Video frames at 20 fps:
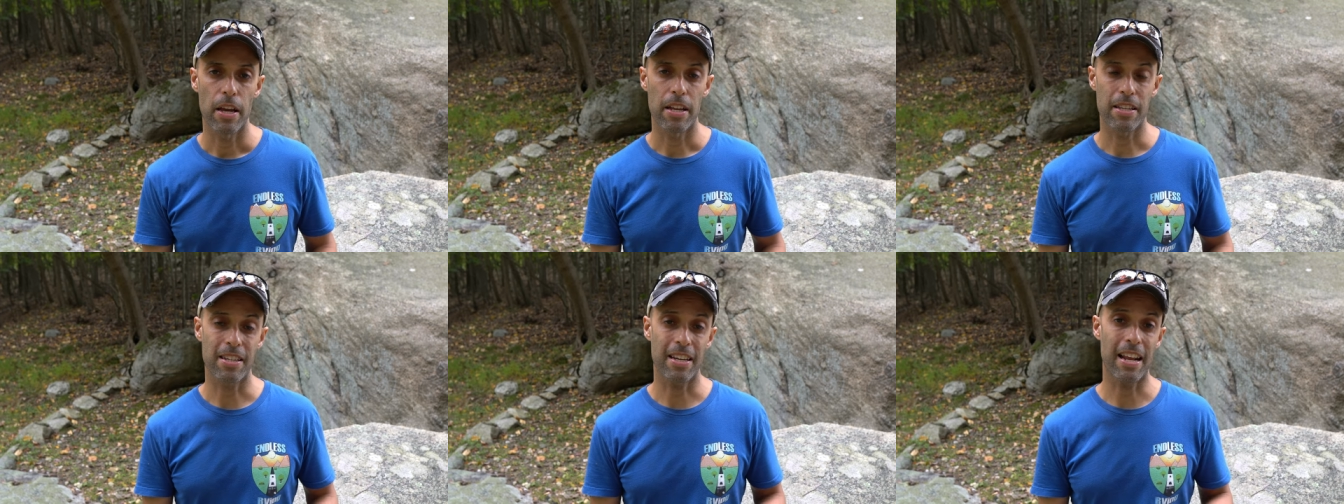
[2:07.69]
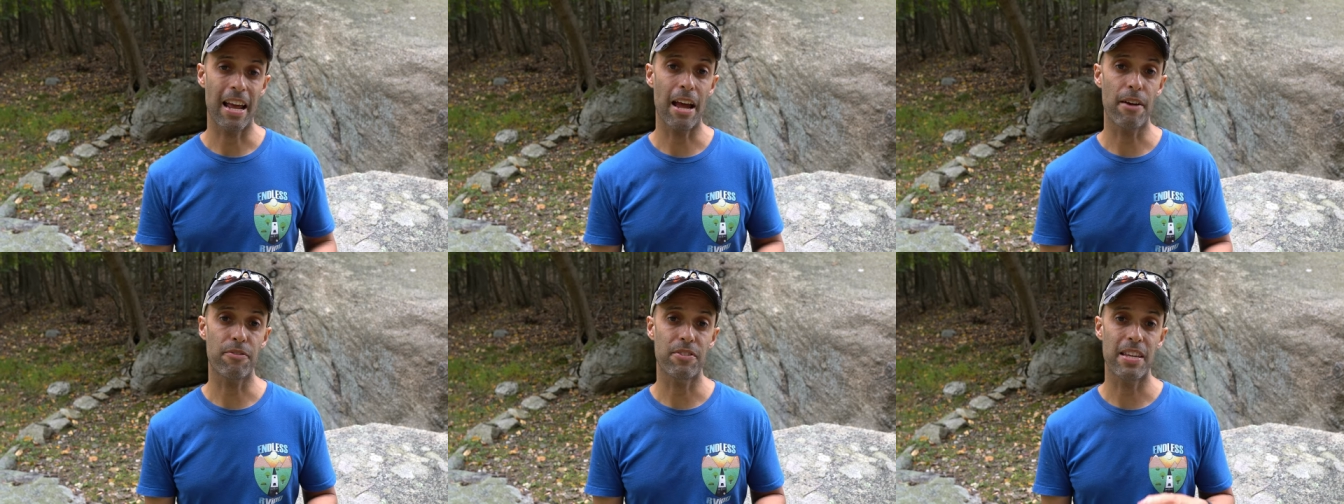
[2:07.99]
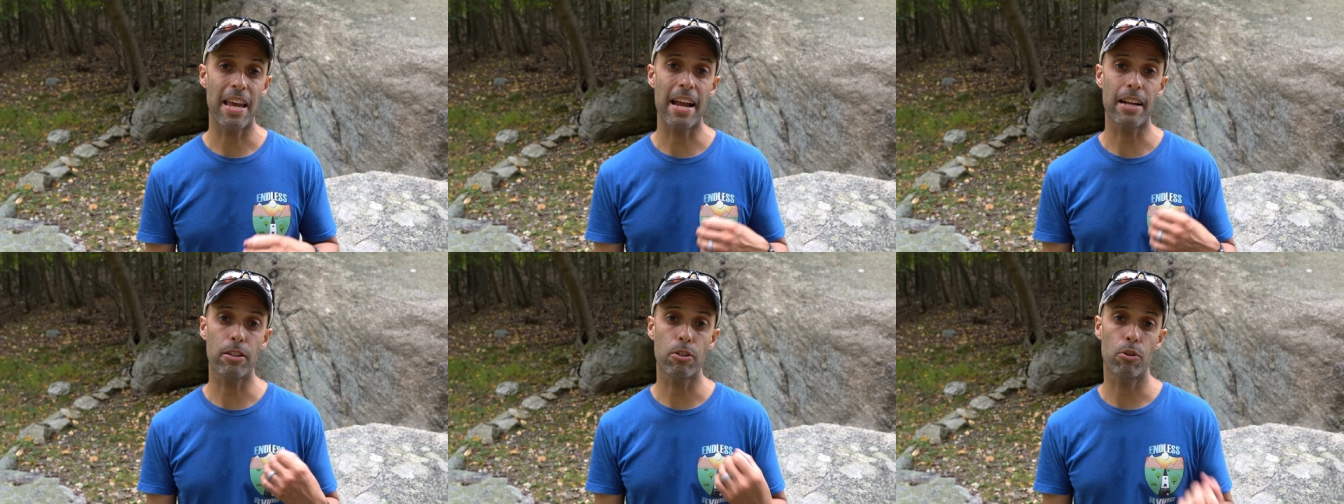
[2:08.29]
It's going to have
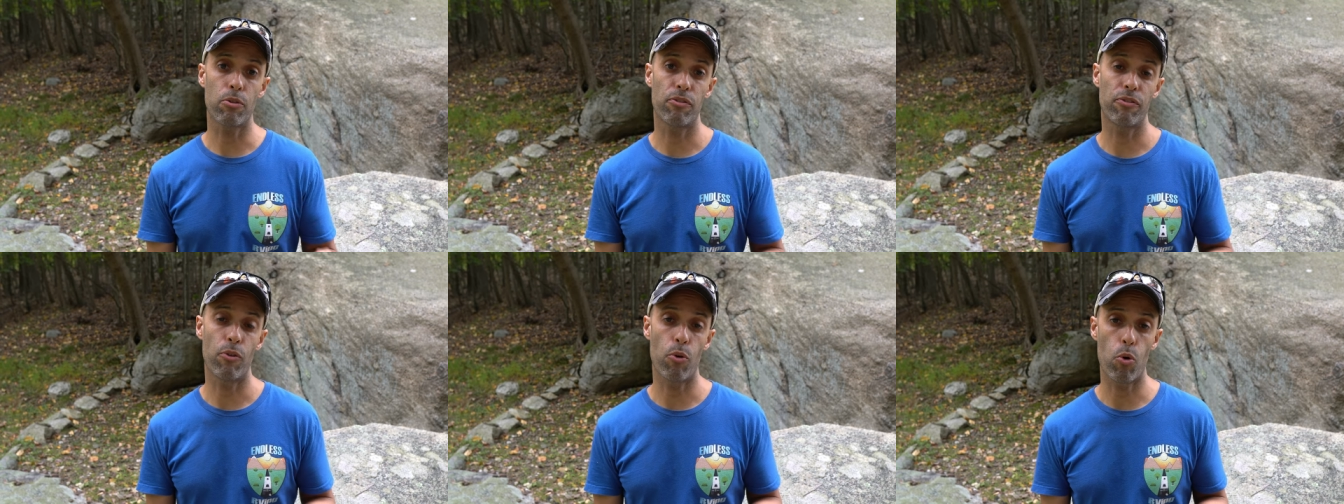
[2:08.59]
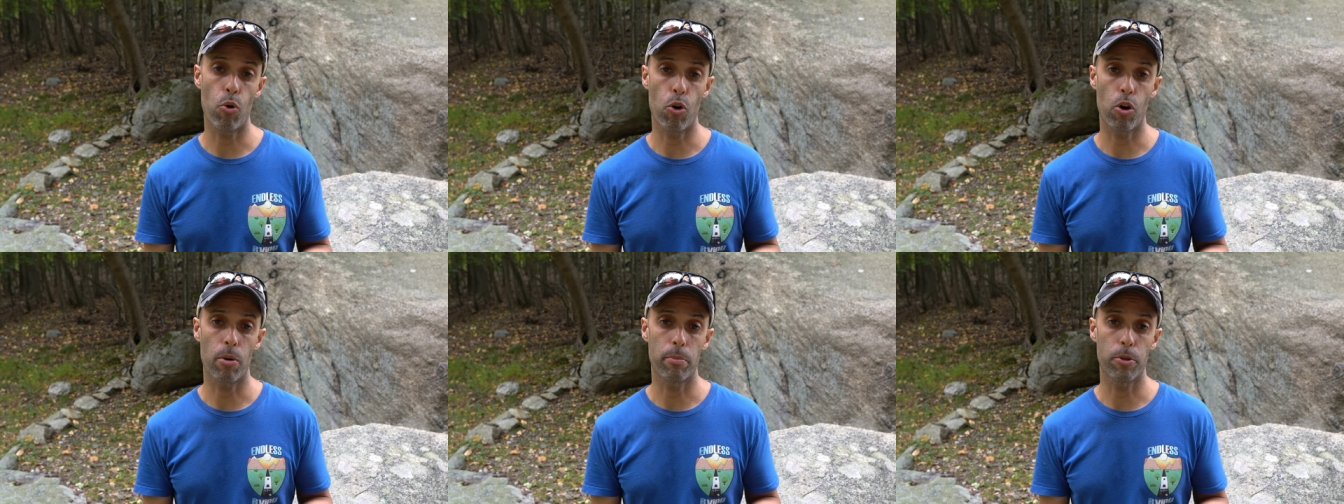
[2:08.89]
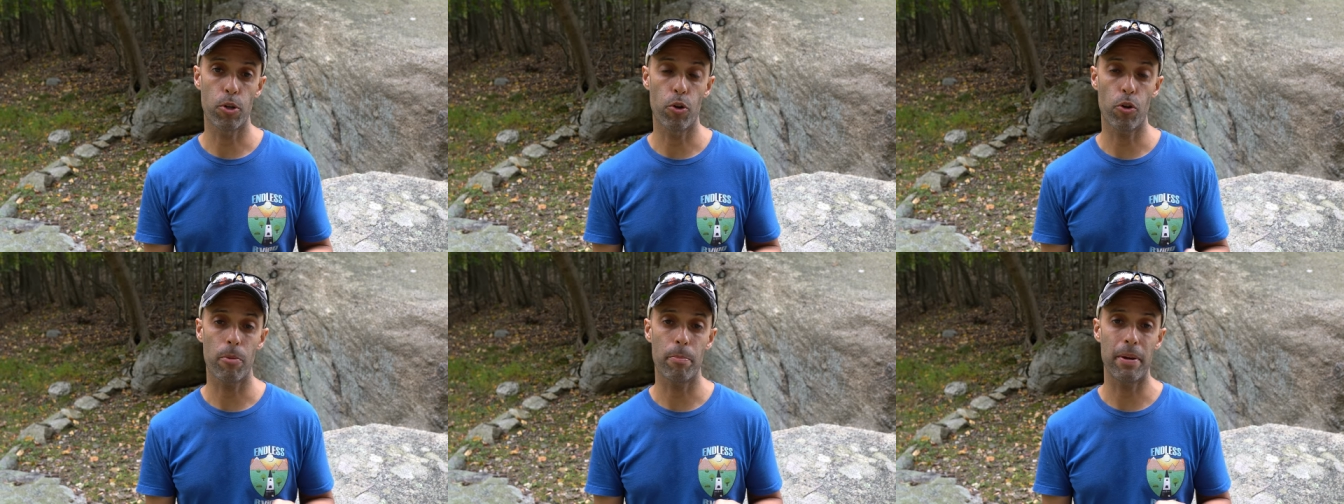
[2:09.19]
Tecnoform,
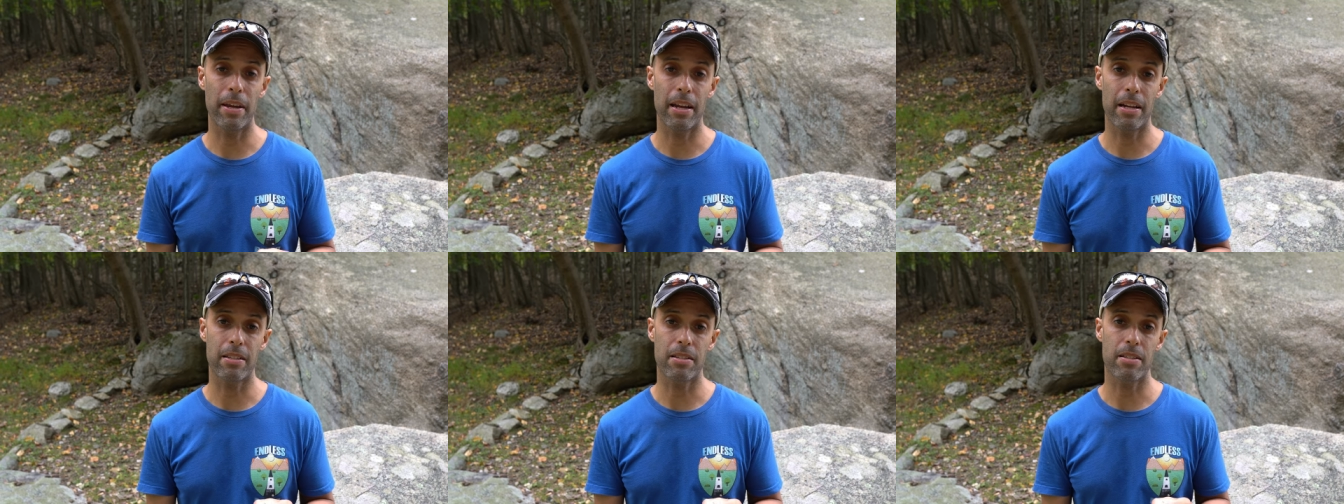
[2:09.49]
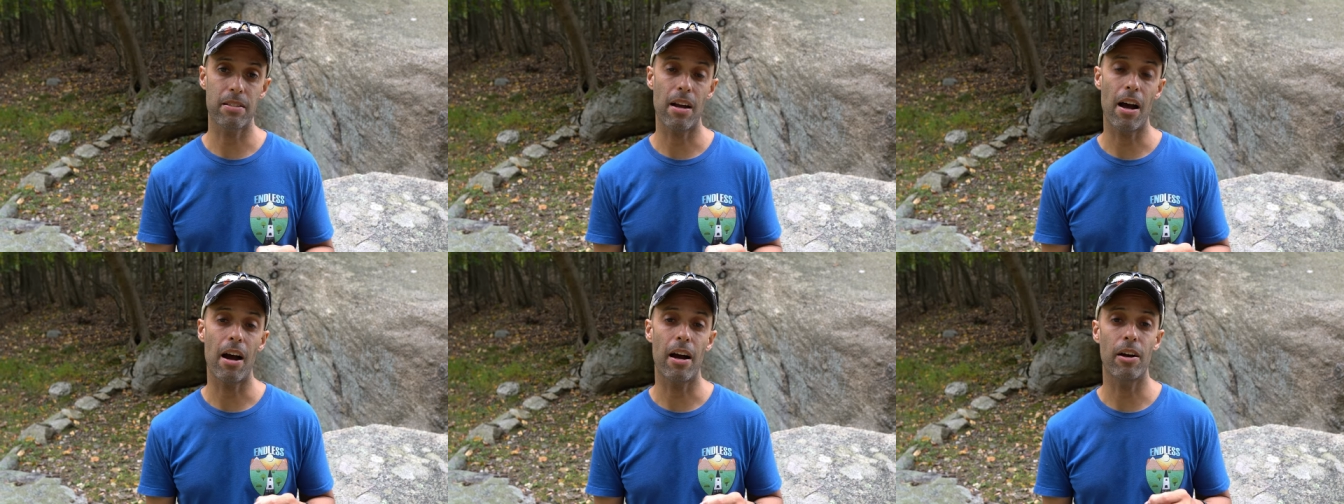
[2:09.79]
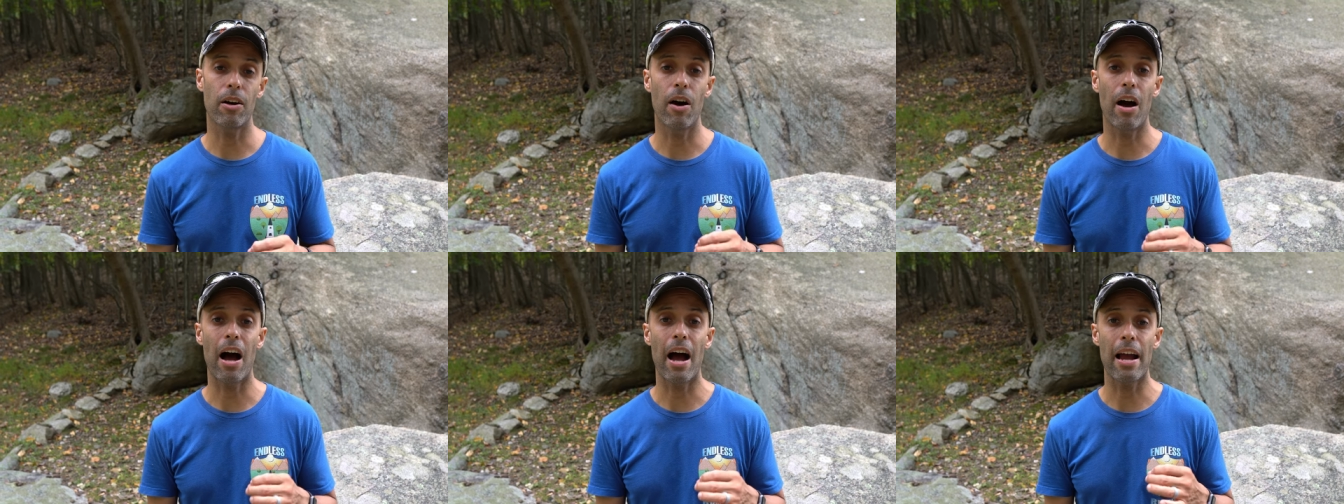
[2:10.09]
European
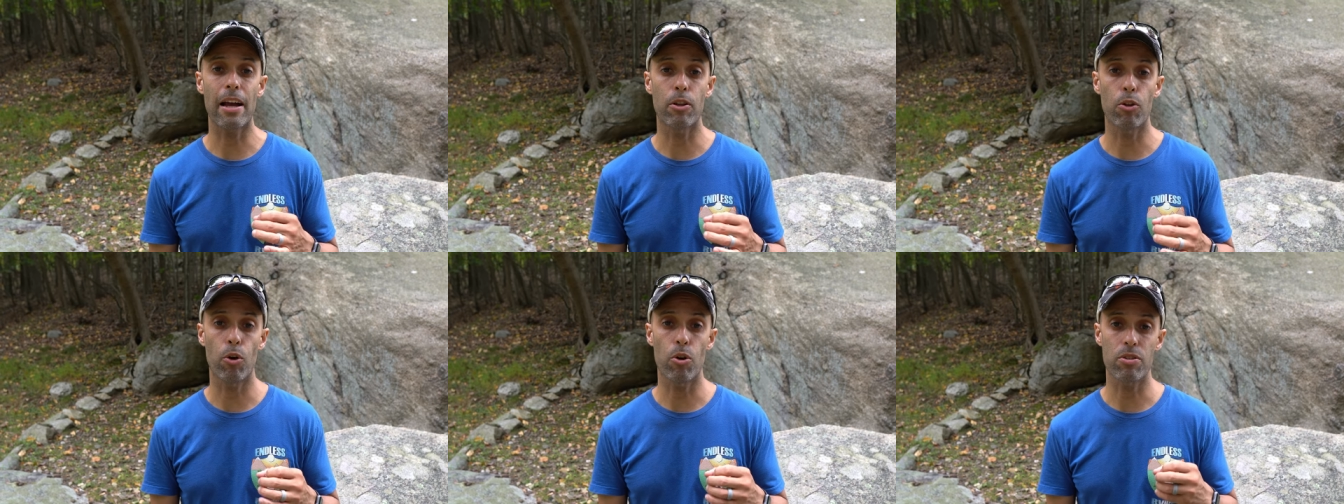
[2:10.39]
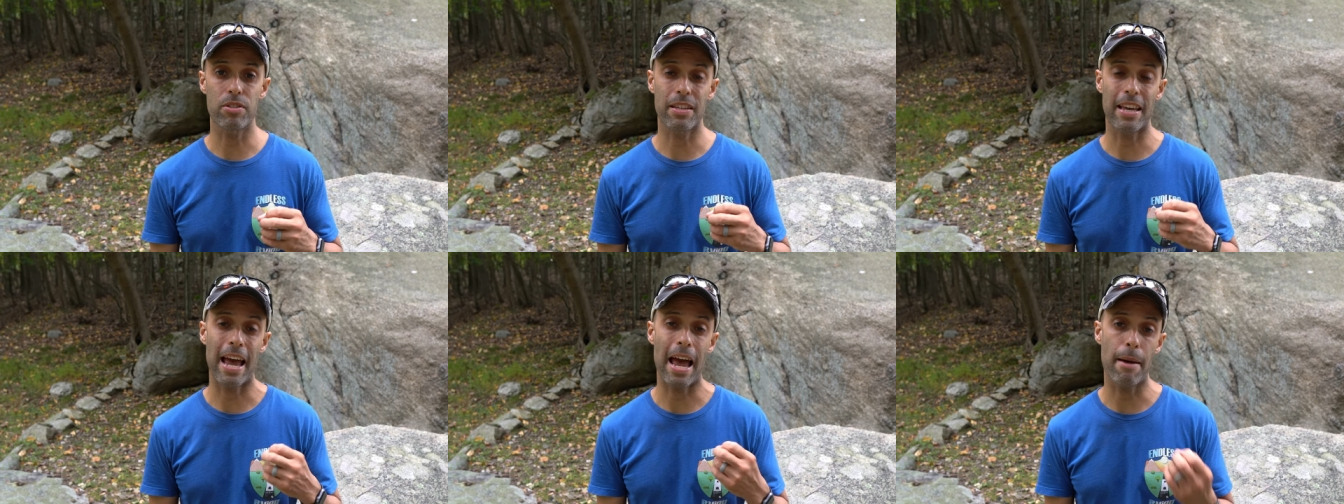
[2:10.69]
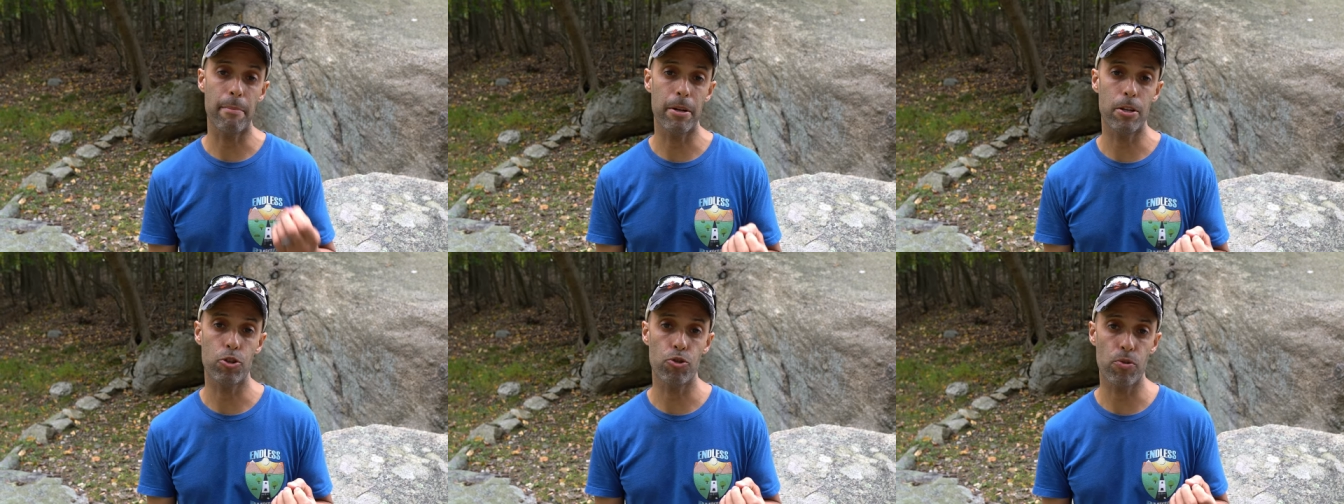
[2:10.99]
style high gloss
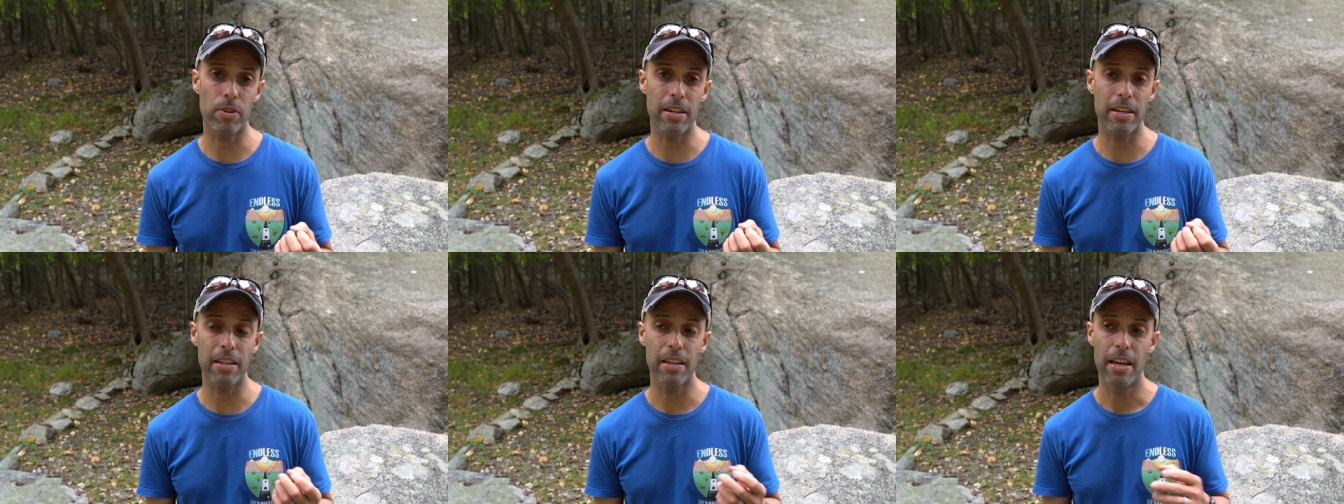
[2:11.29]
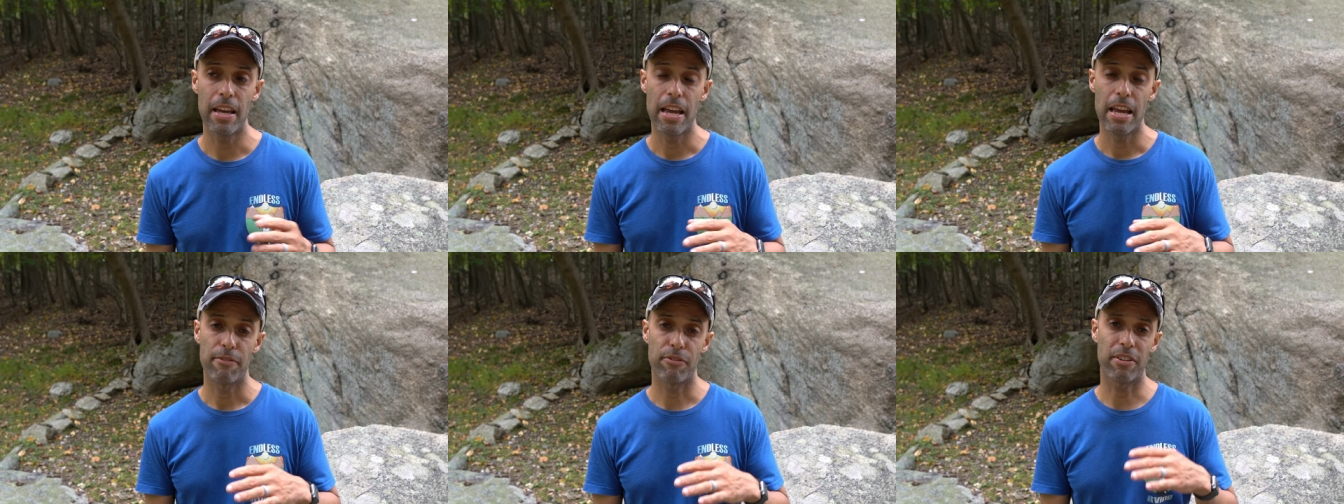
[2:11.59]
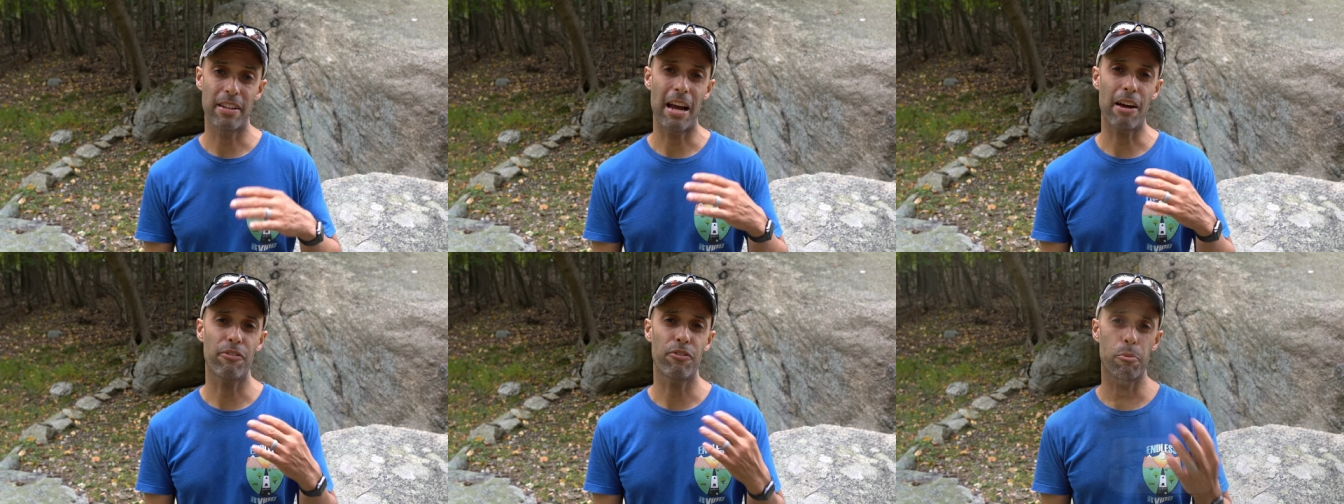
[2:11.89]
cabinetry. If you're not